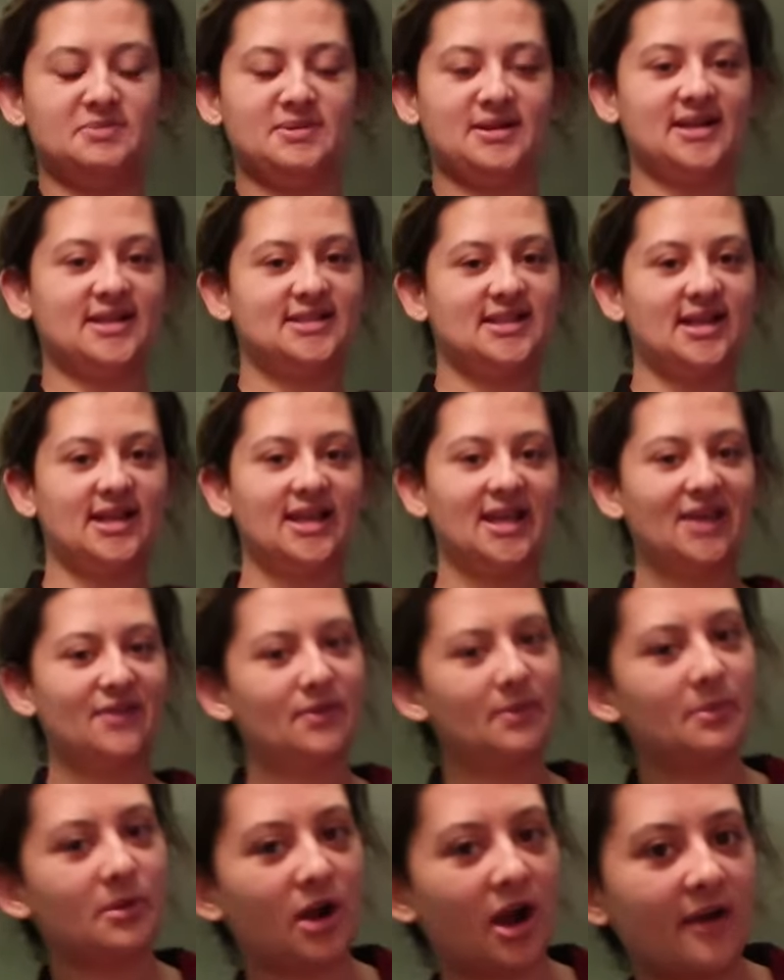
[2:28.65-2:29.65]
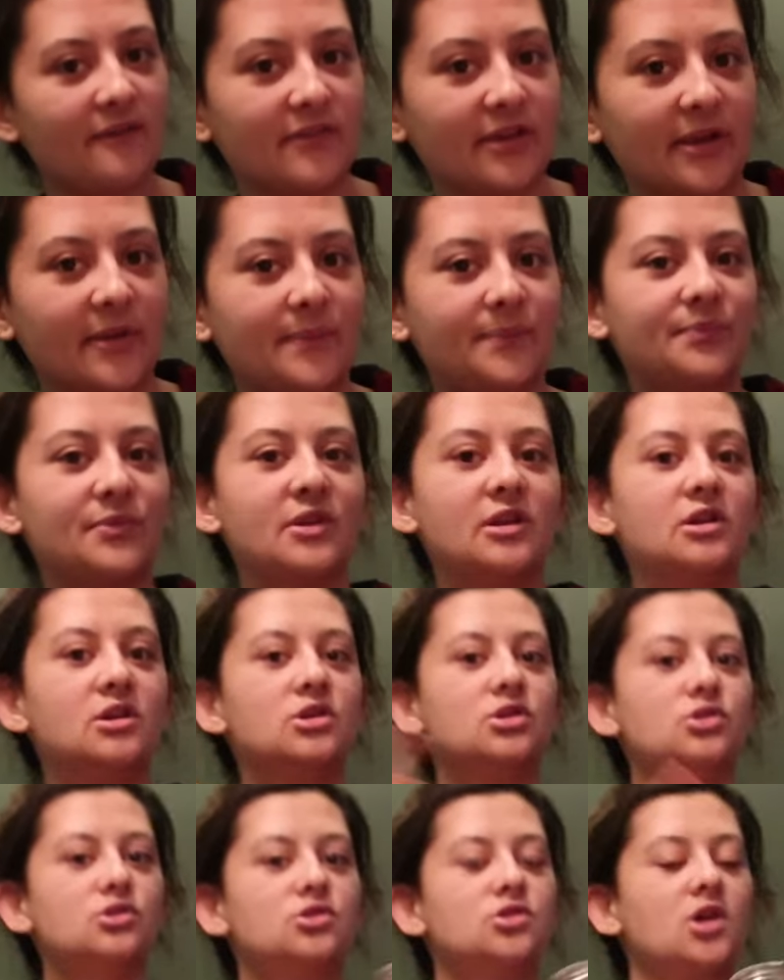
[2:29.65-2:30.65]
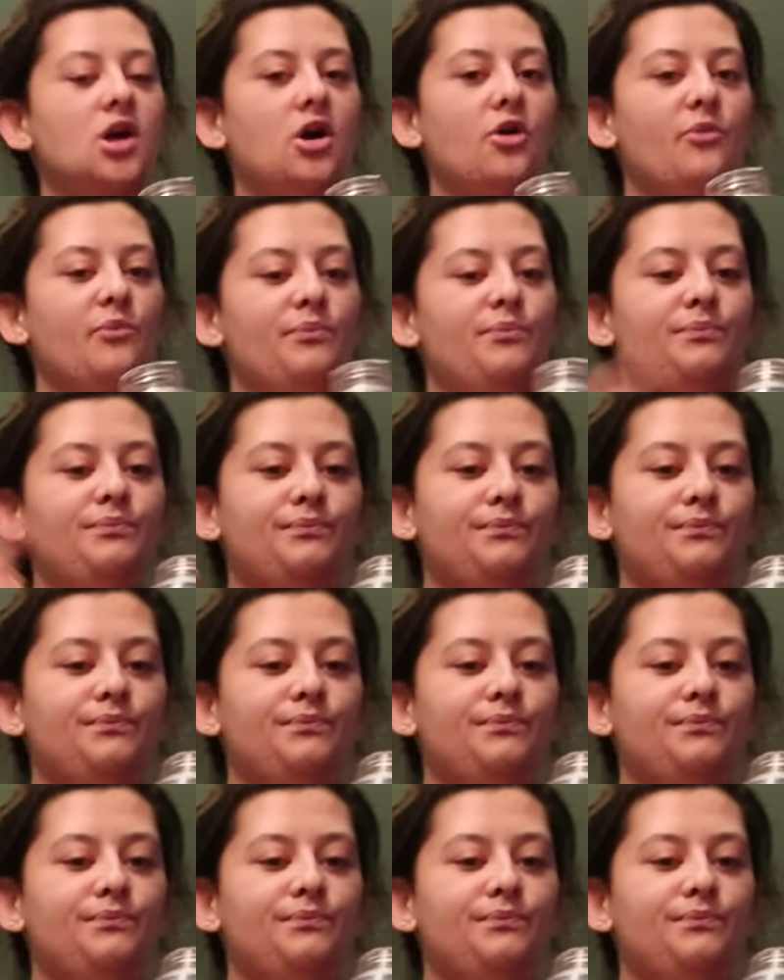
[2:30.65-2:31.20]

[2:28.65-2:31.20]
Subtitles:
because I give up coffee. So